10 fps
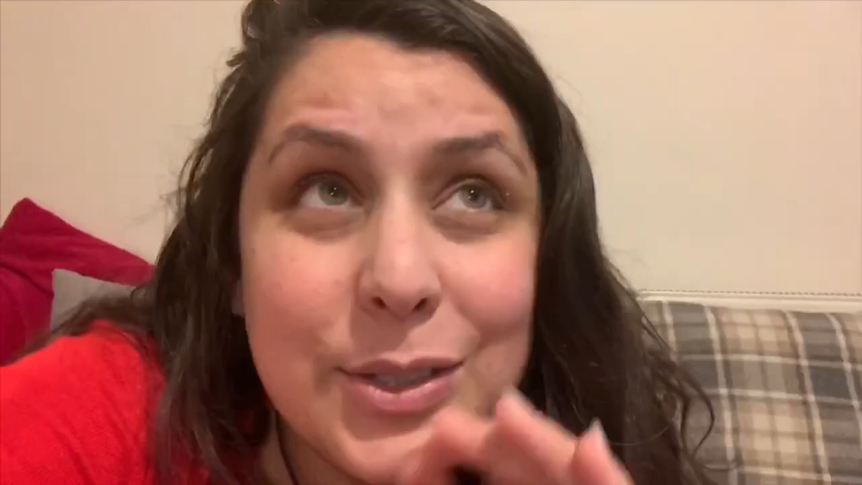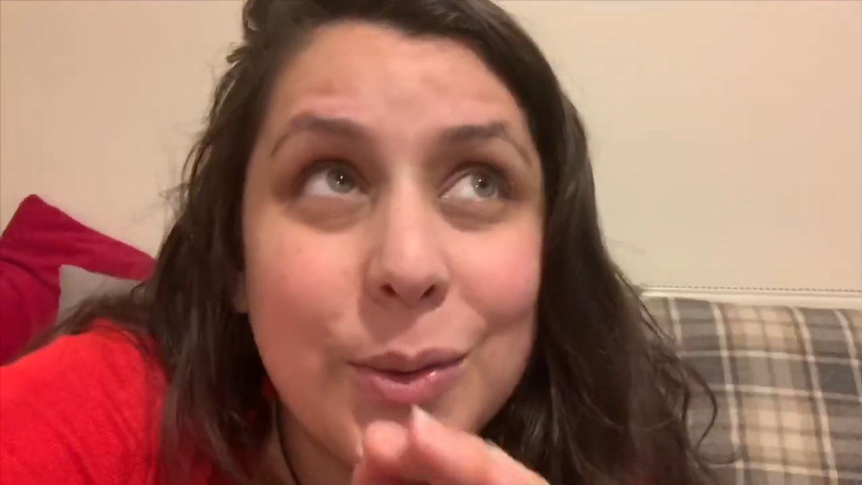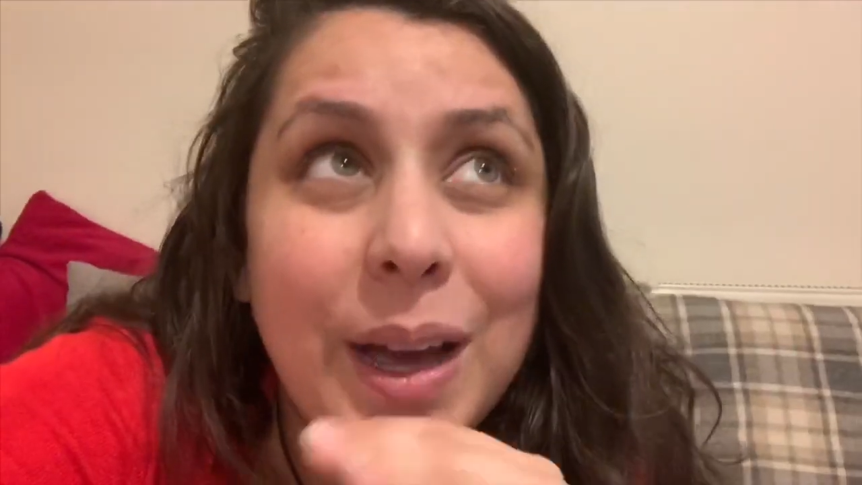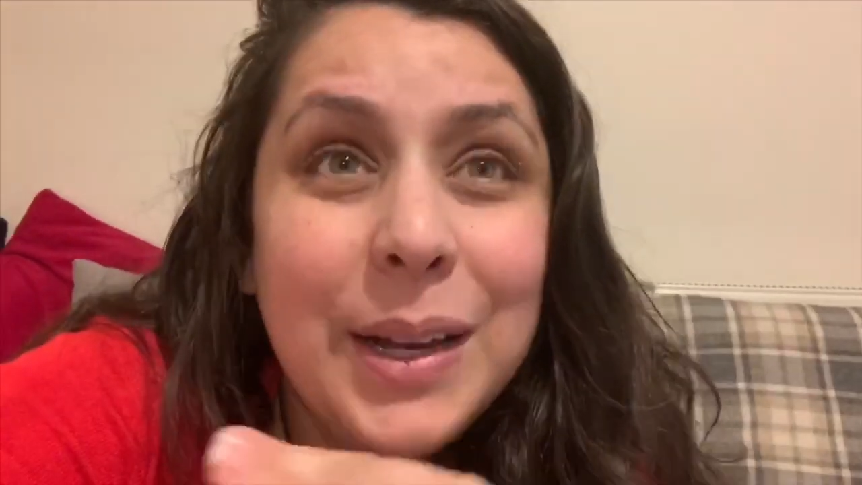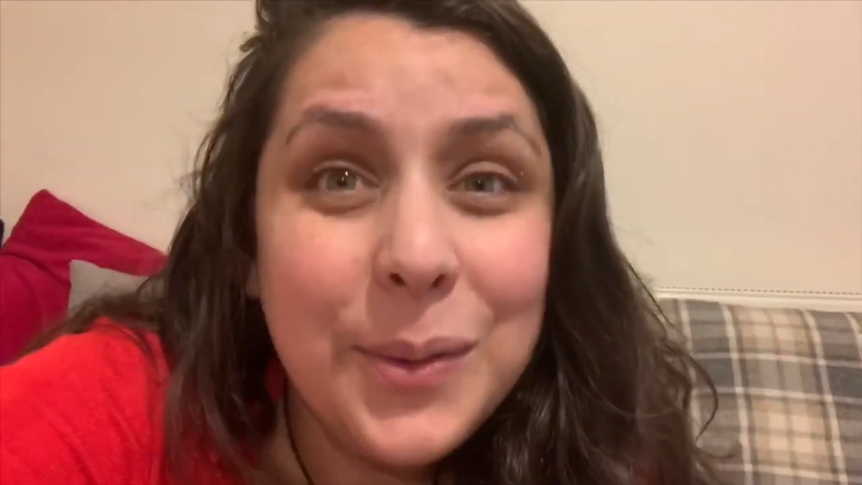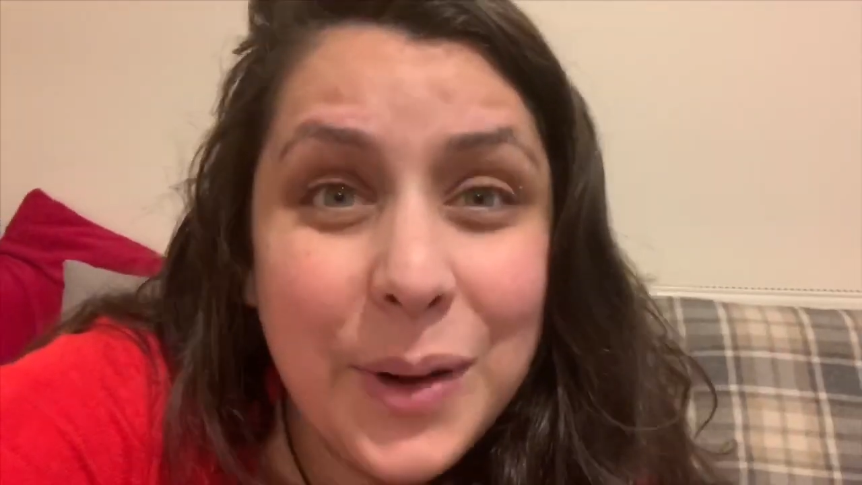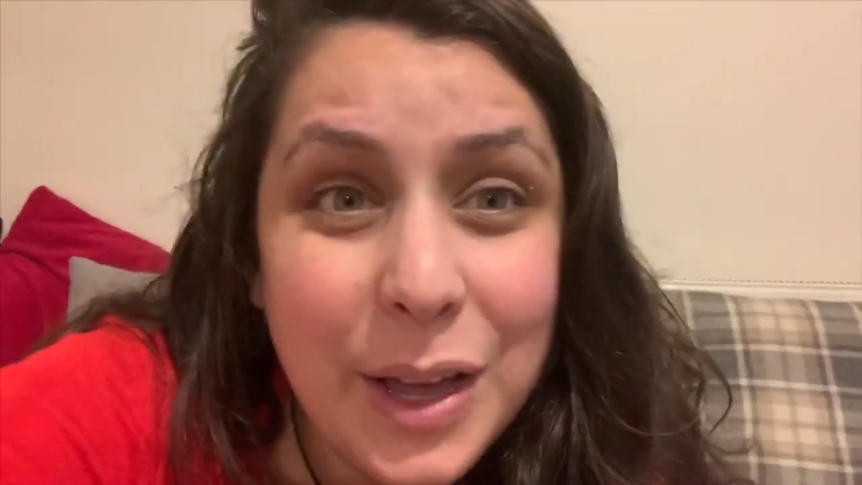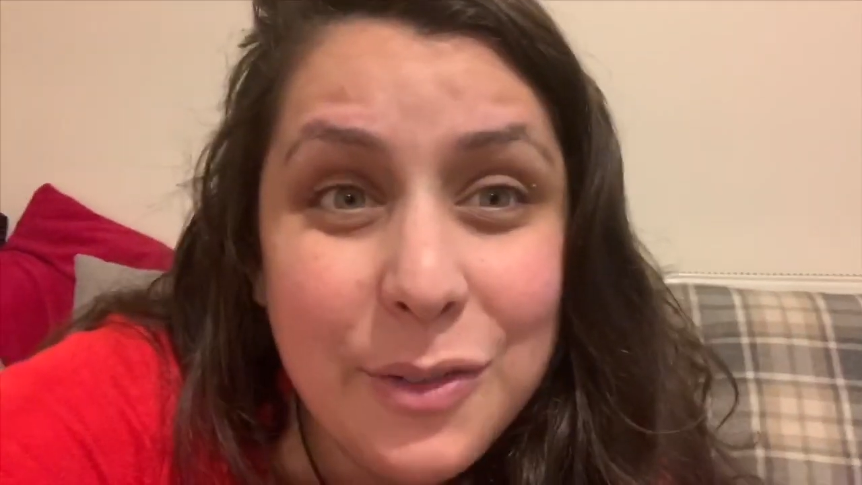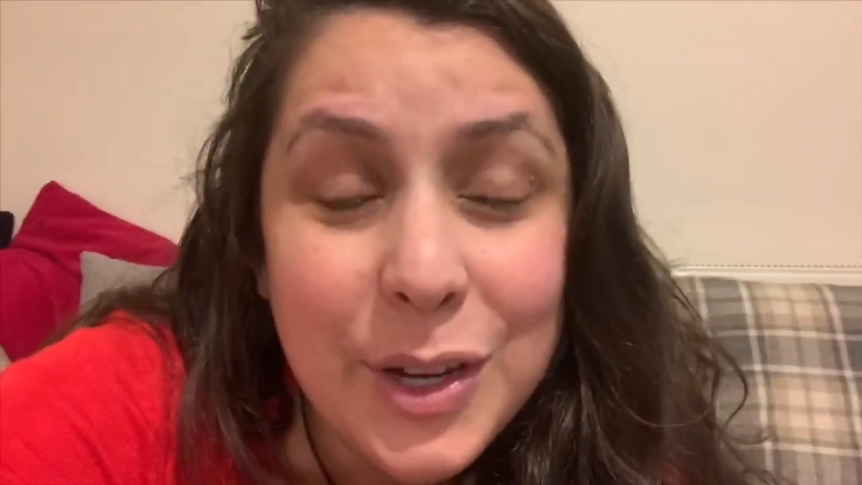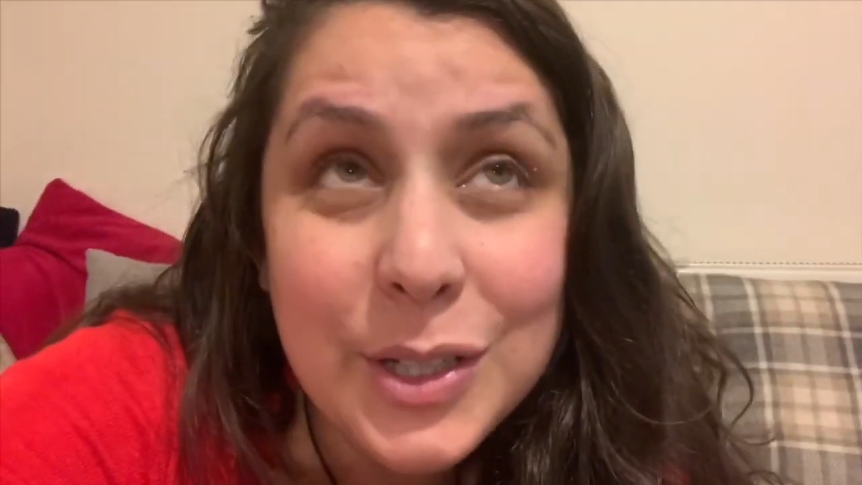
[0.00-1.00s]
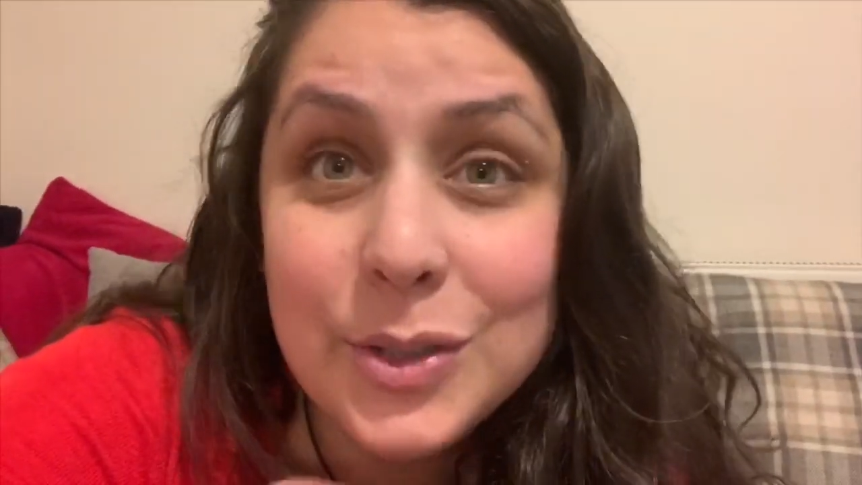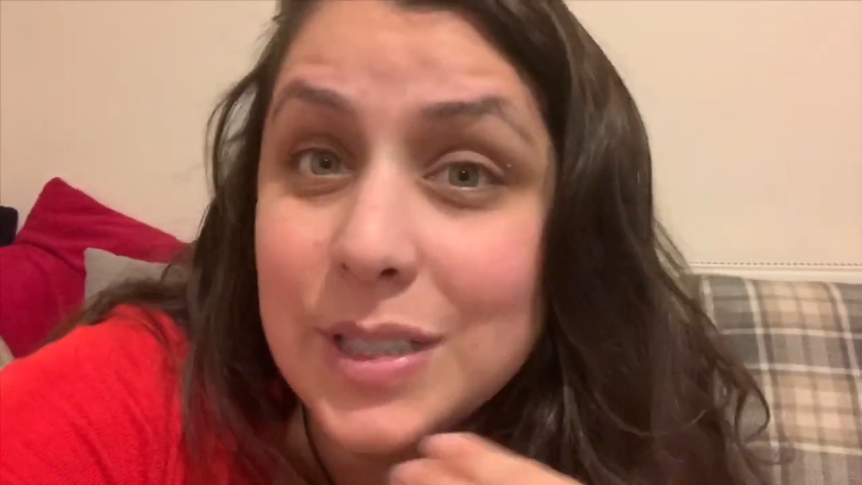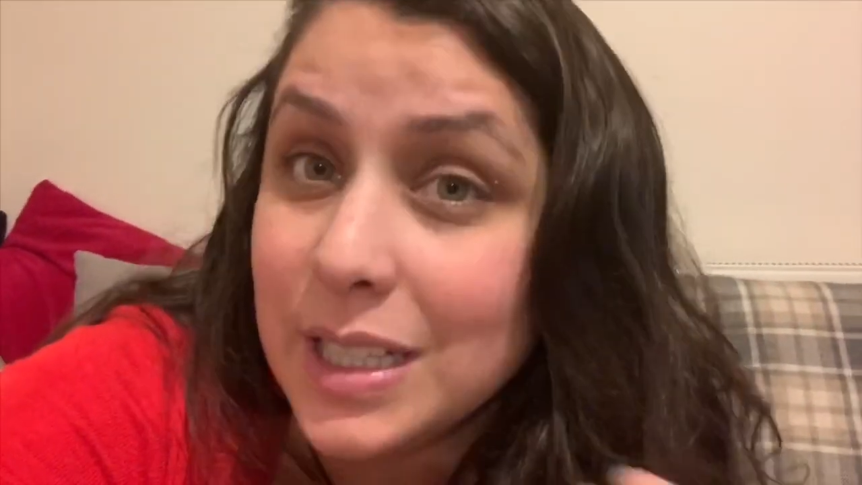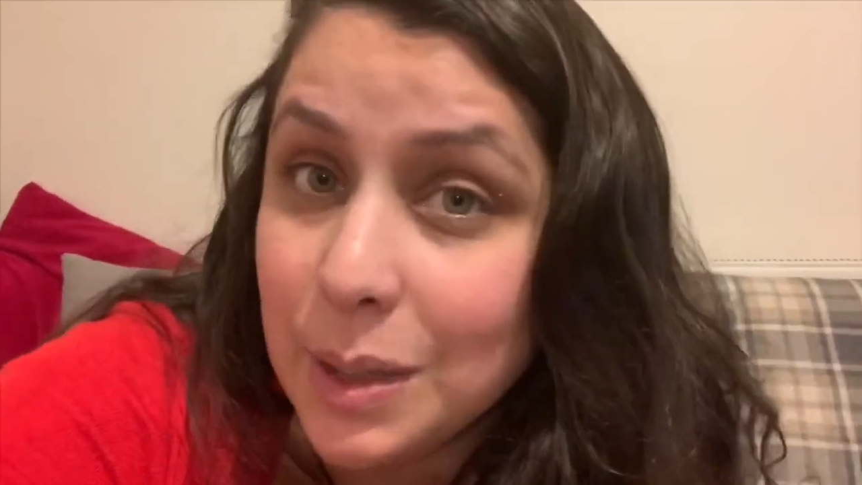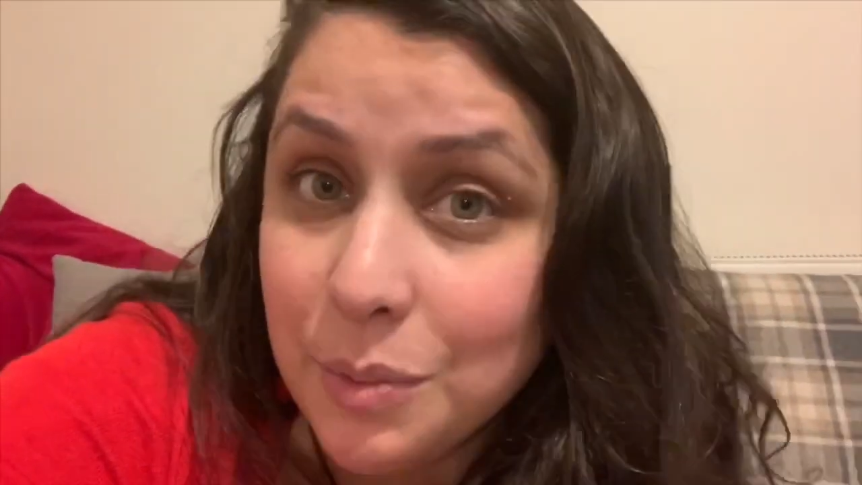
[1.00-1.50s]
quite rare for him to
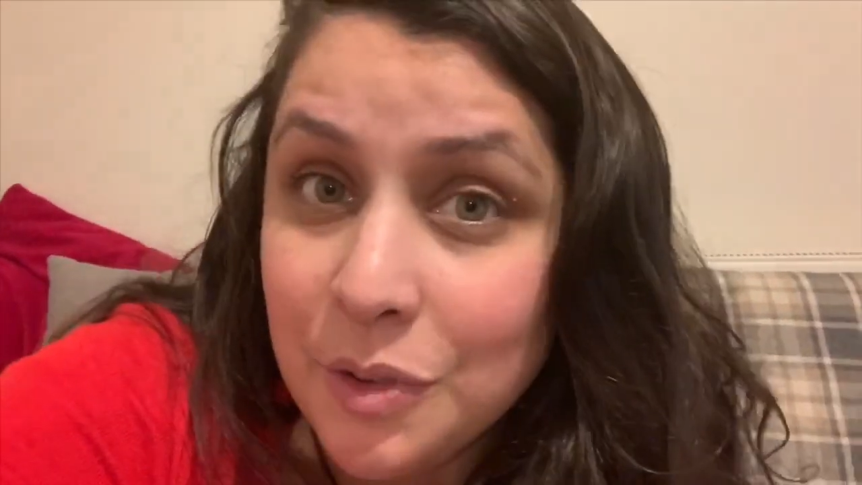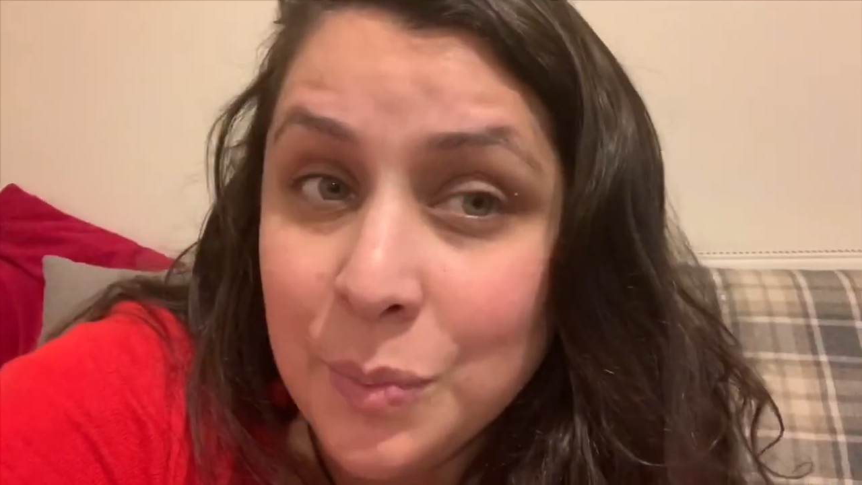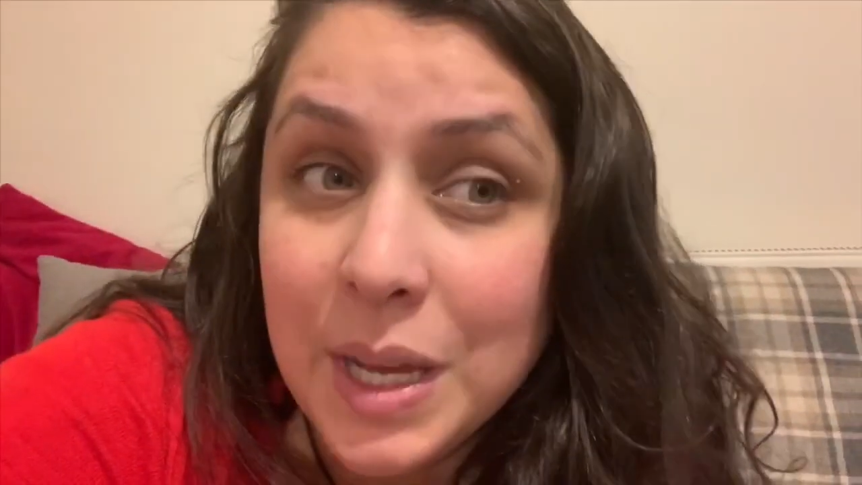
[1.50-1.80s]
sleep with